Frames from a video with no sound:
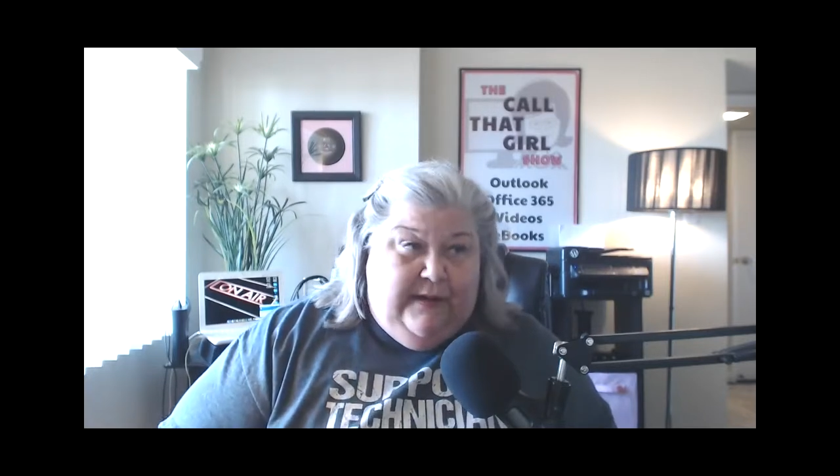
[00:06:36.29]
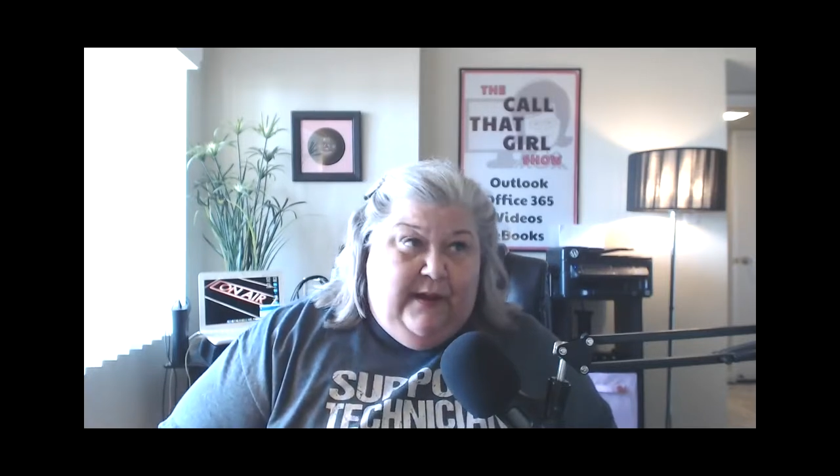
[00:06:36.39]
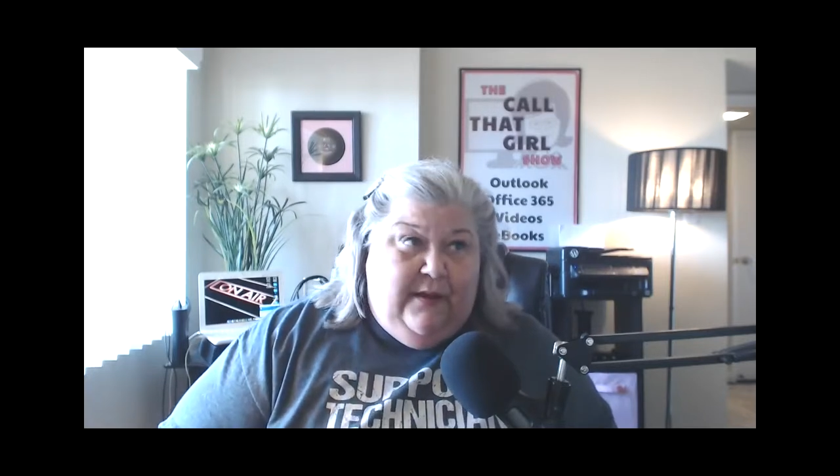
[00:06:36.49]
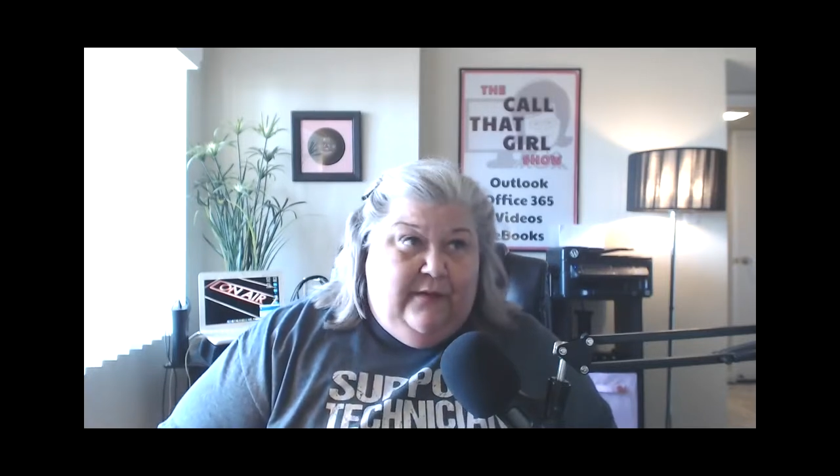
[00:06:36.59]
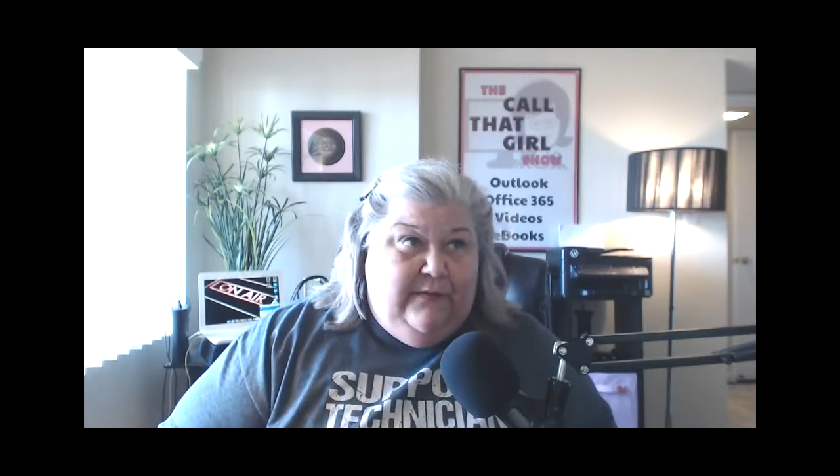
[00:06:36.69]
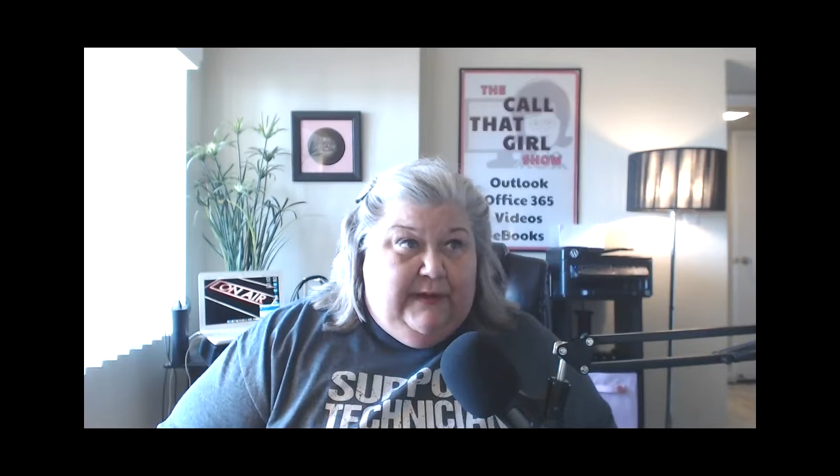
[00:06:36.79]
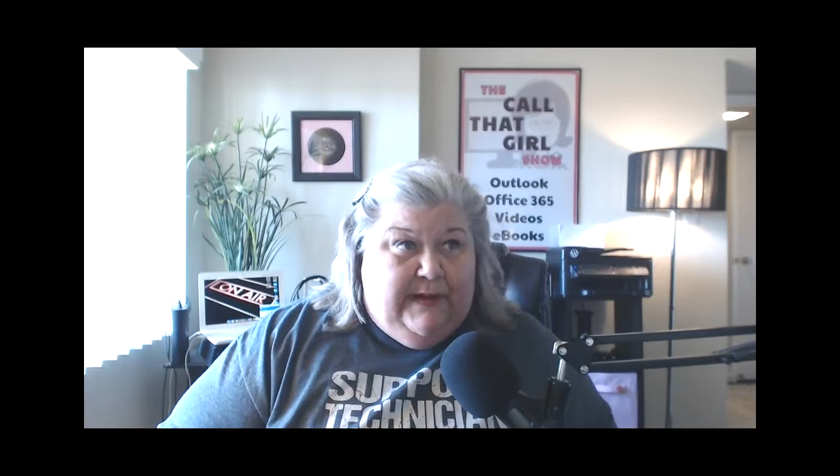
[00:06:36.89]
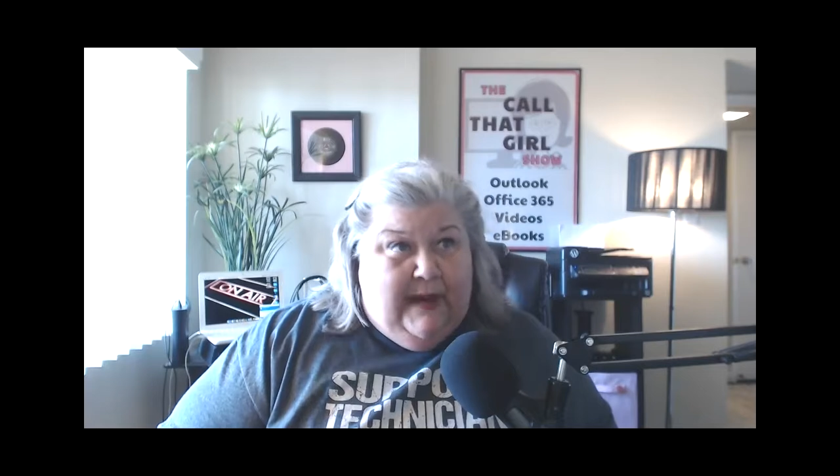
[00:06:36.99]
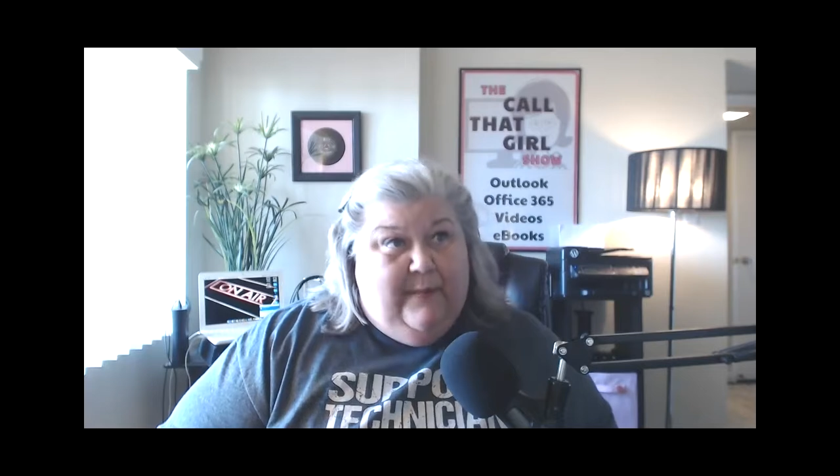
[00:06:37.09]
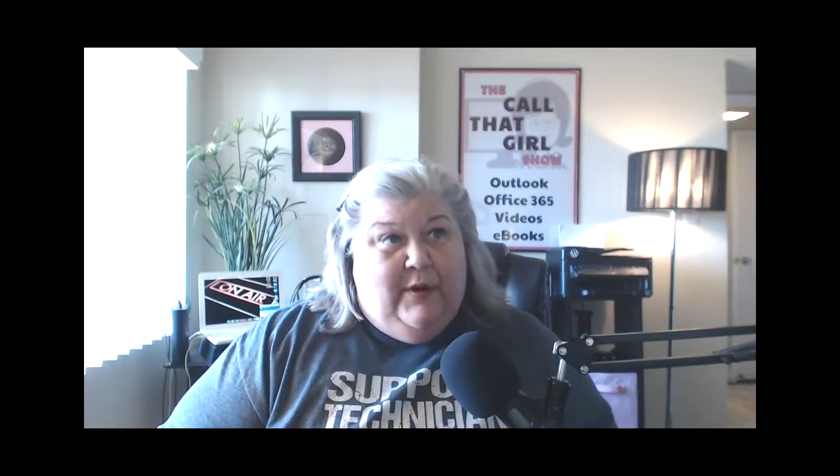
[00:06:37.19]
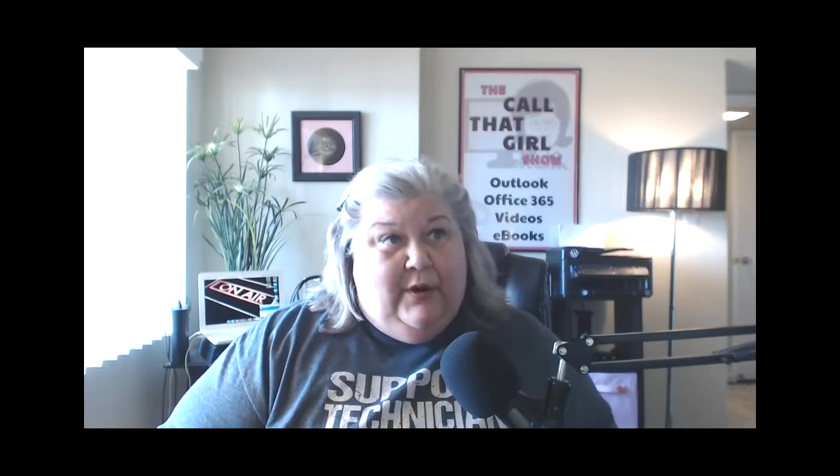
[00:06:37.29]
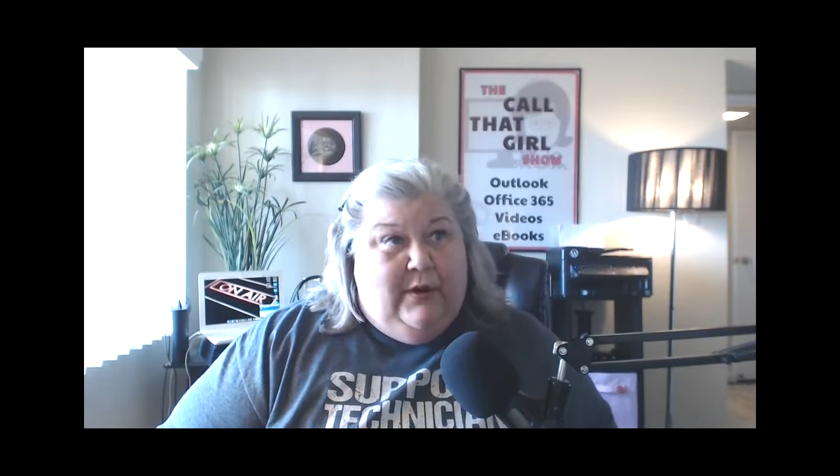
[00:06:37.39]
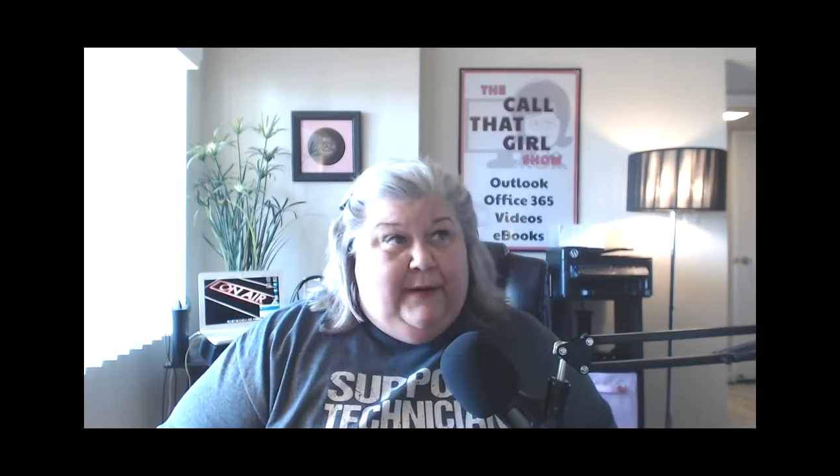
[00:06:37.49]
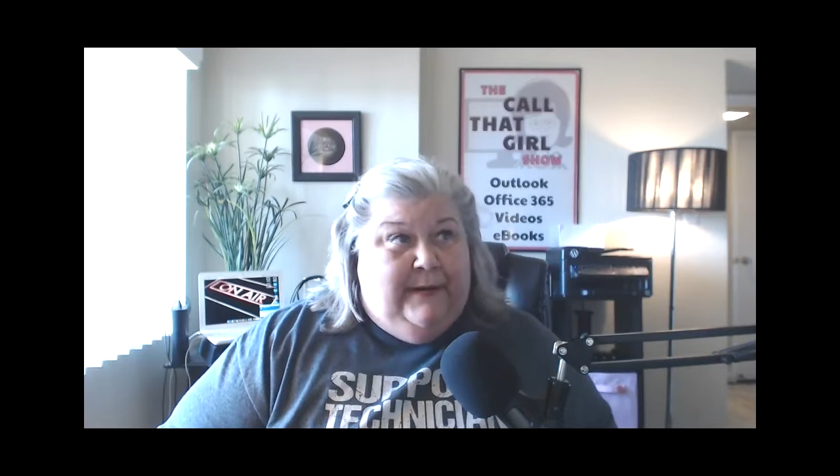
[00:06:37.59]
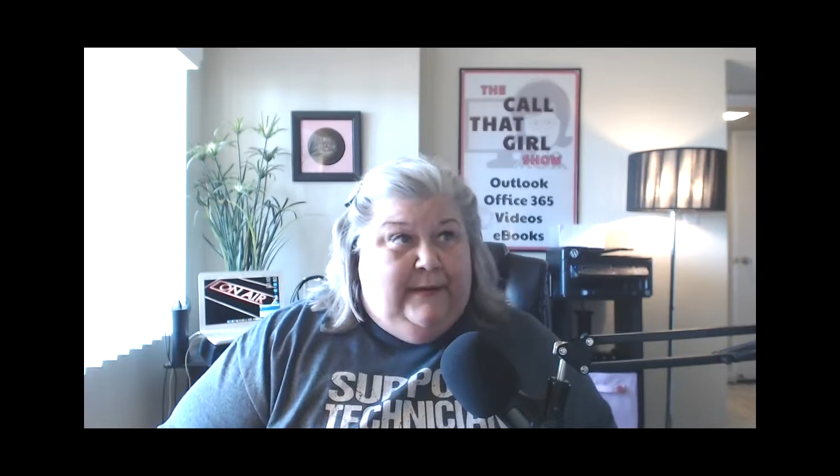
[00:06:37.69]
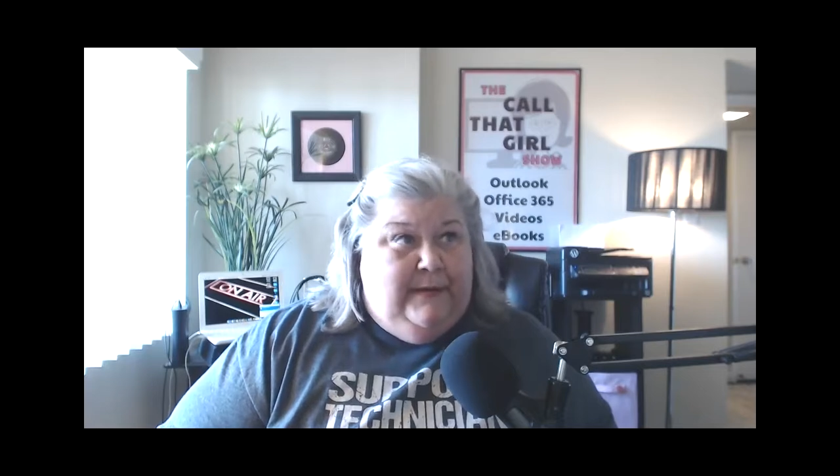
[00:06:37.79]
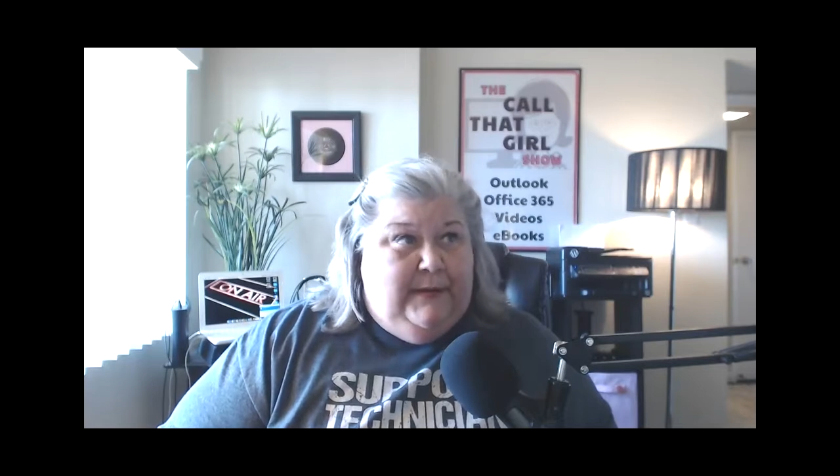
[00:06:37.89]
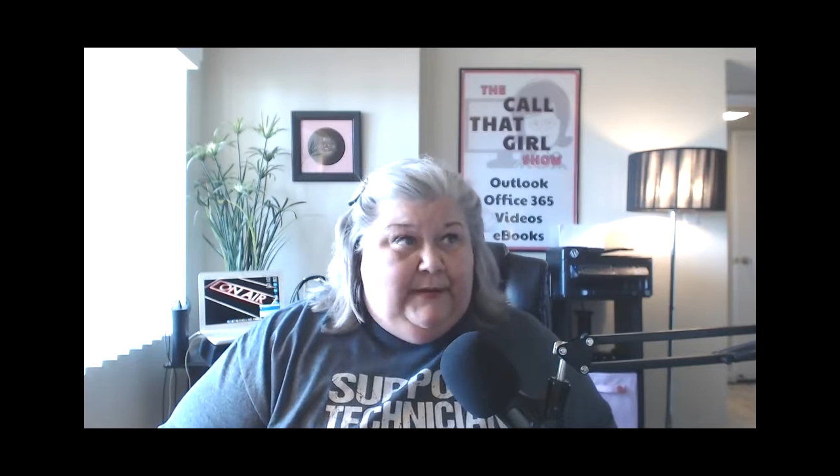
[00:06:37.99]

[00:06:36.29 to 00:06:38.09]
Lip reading: Delve and Yammer and